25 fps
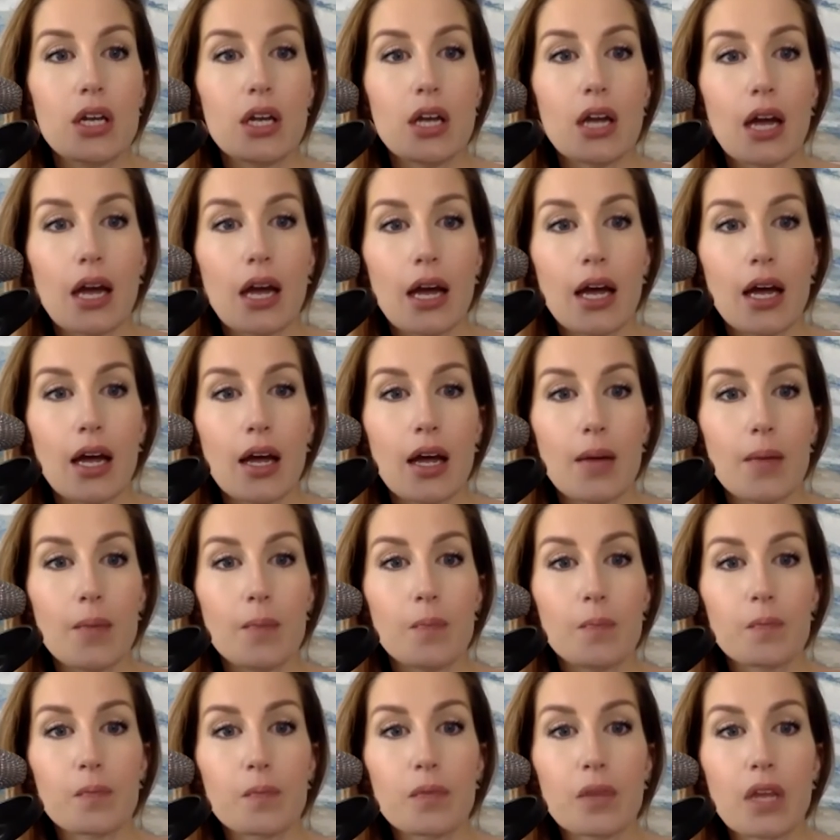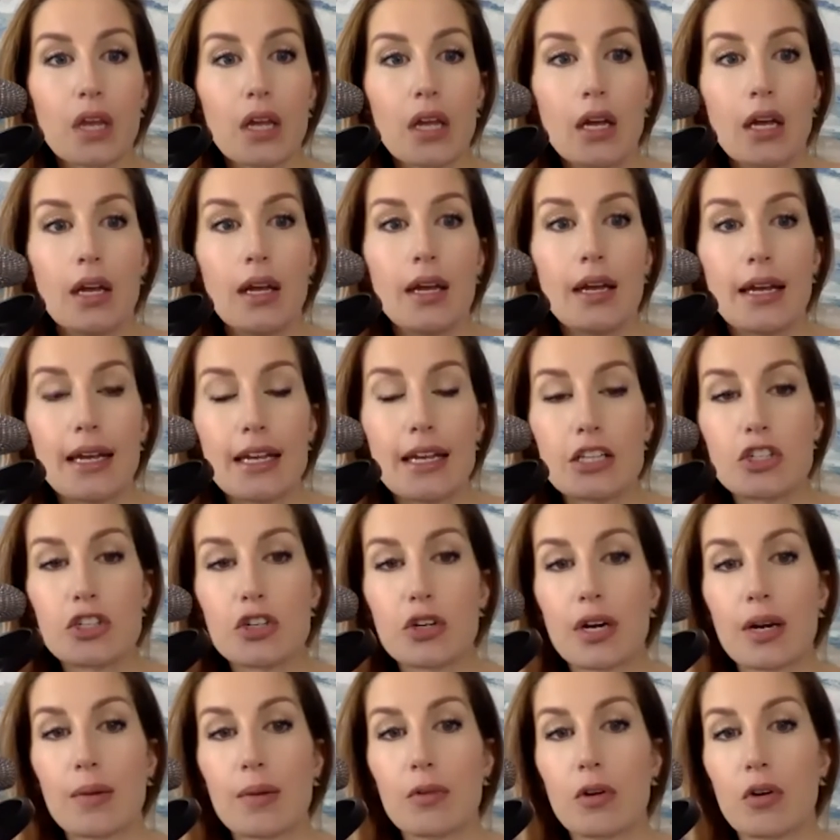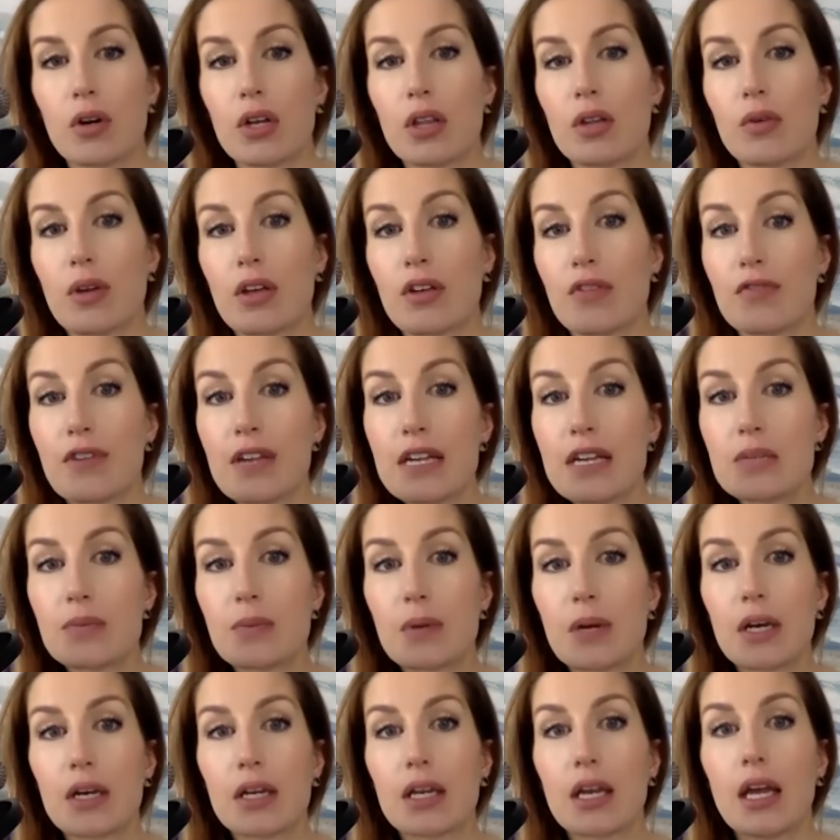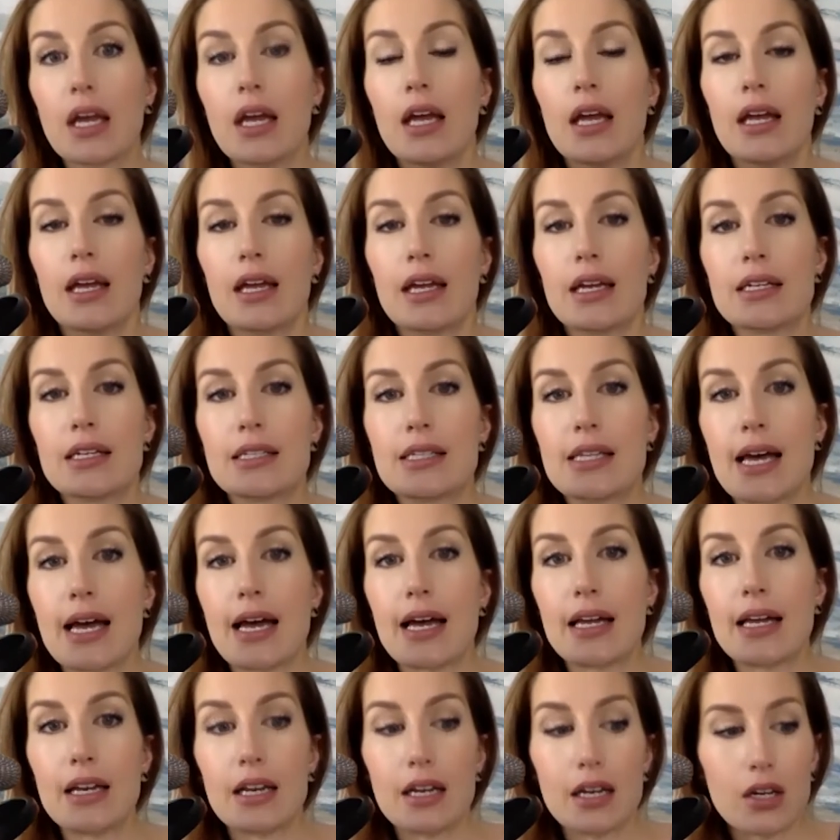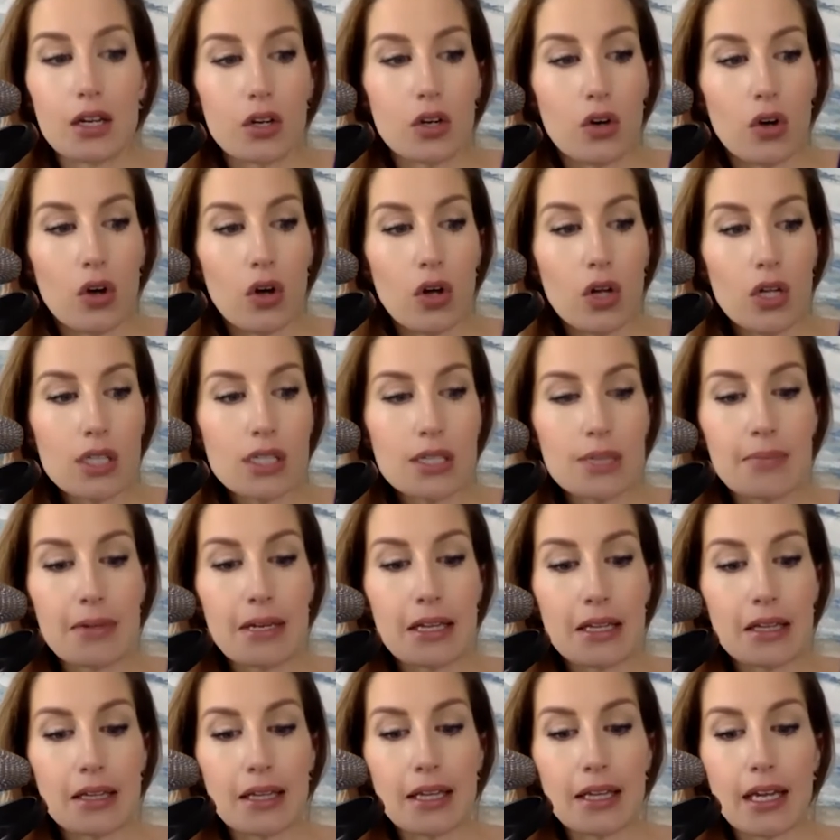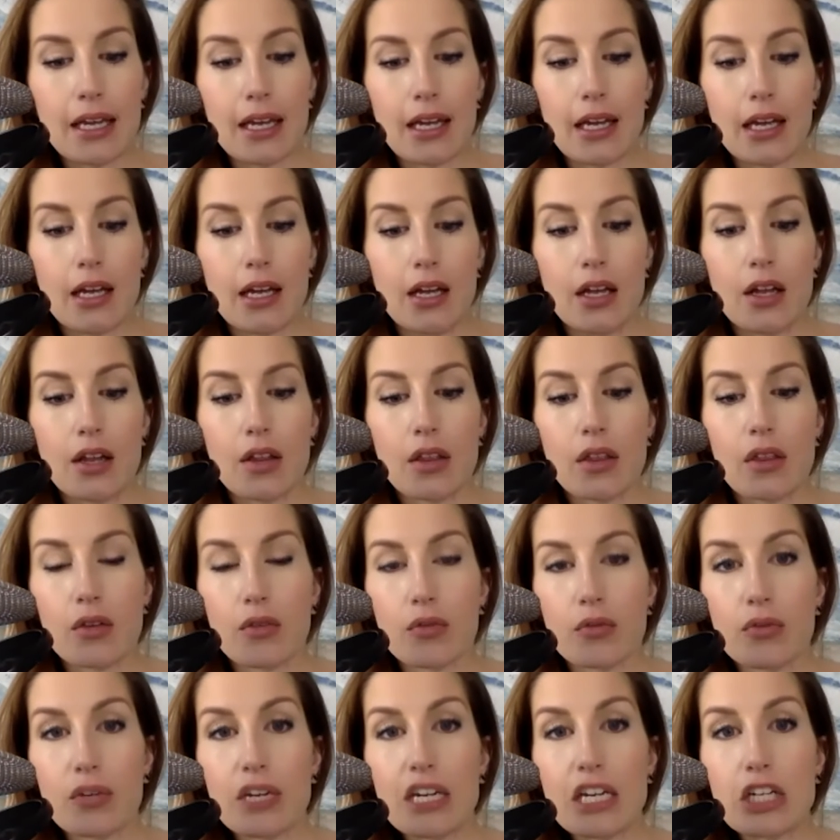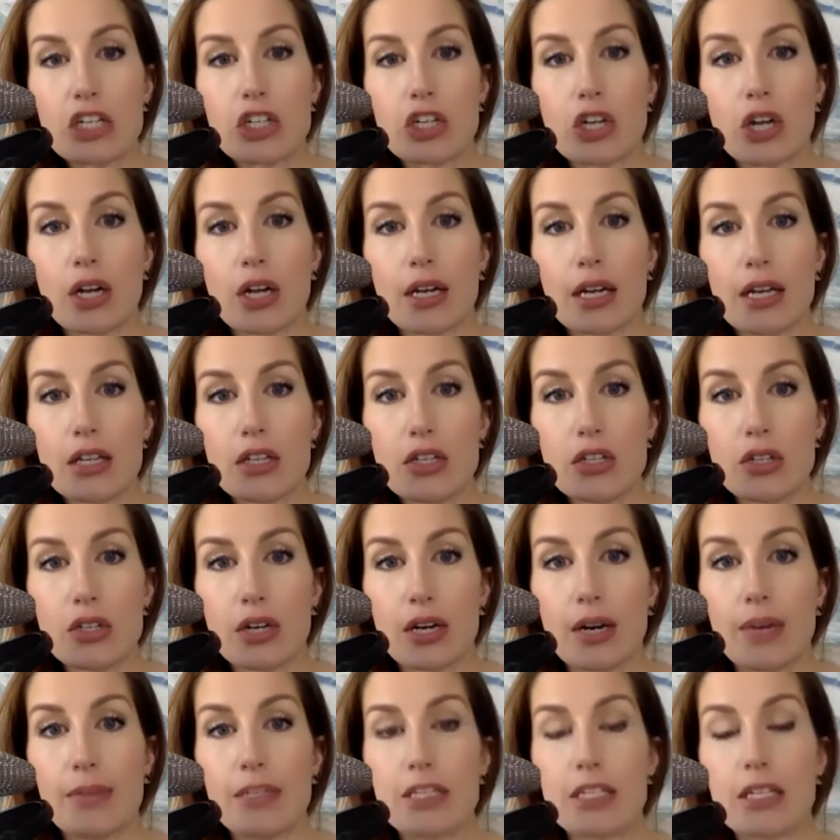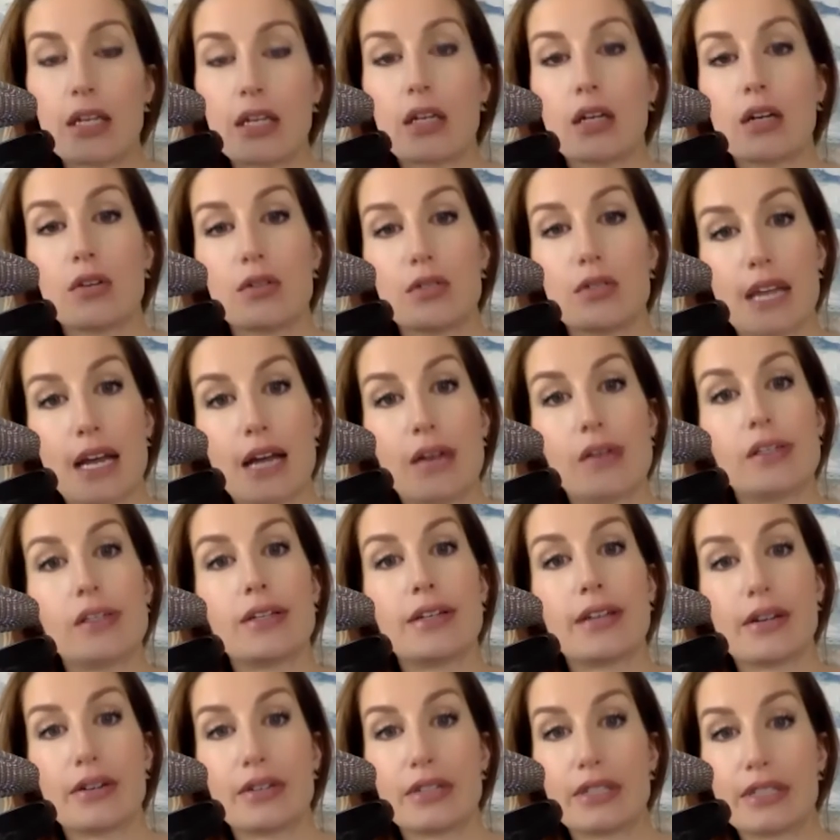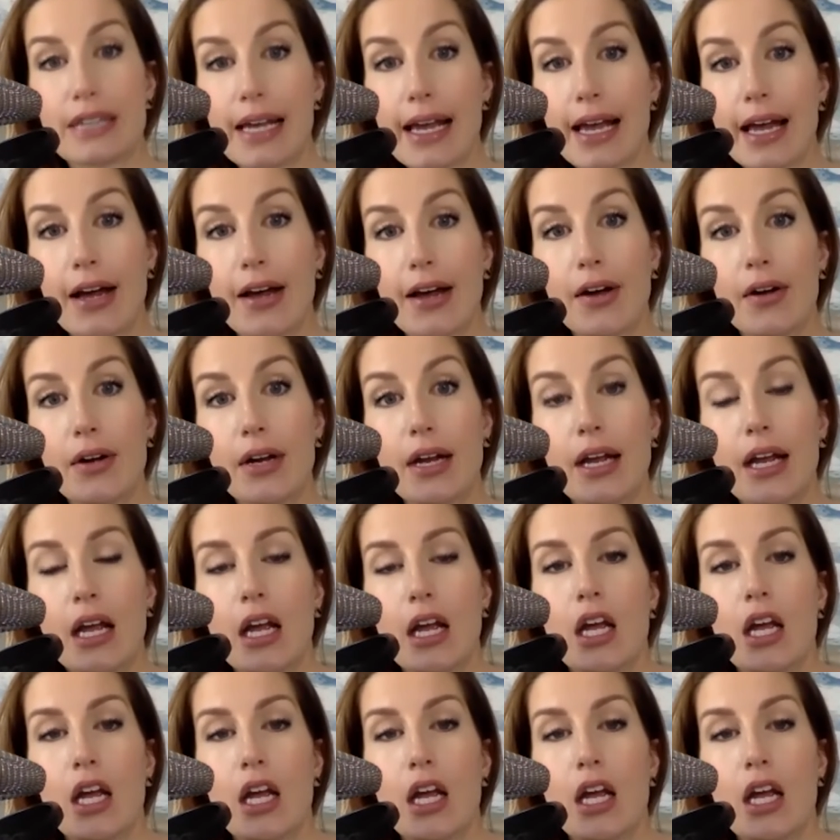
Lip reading: Instagram going the way of Facebook is that ultimately the reach on Instagram is going to go down and down and down.